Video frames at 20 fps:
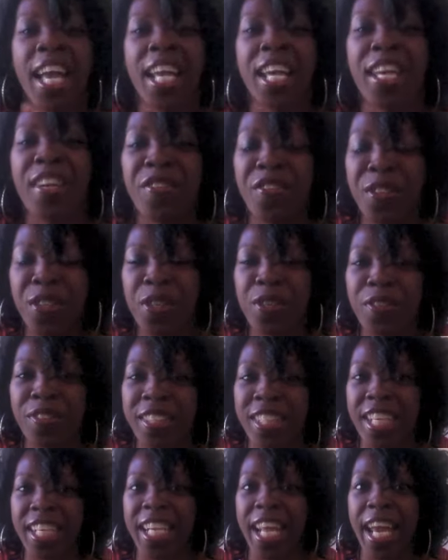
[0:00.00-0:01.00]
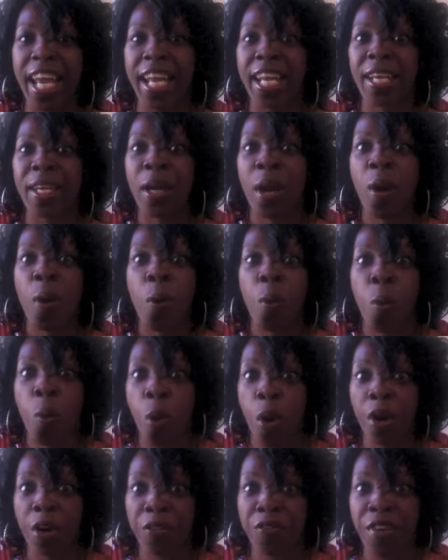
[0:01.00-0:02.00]
if you've done a
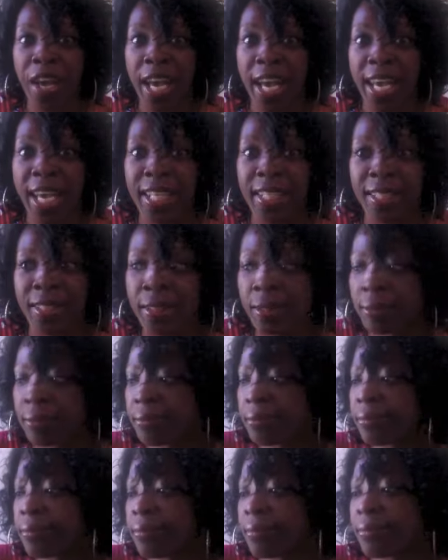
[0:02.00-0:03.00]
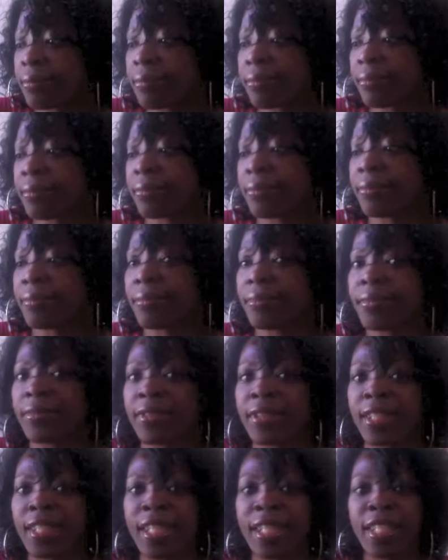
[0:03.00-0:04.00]
water fast,
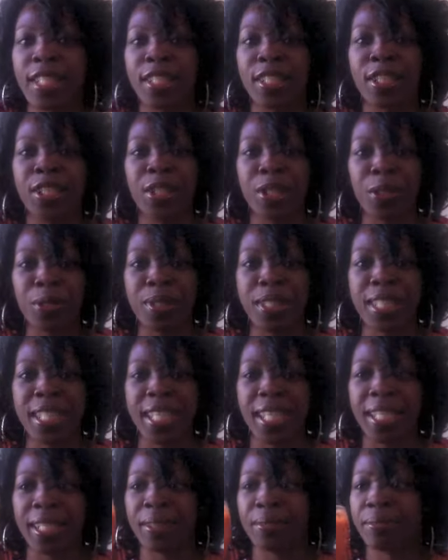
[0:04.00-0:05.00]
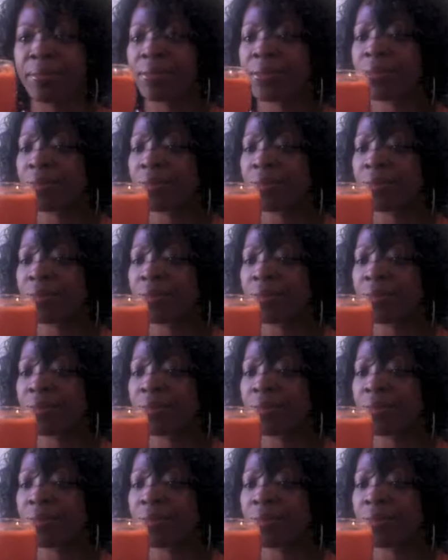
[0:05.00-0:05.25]
juicing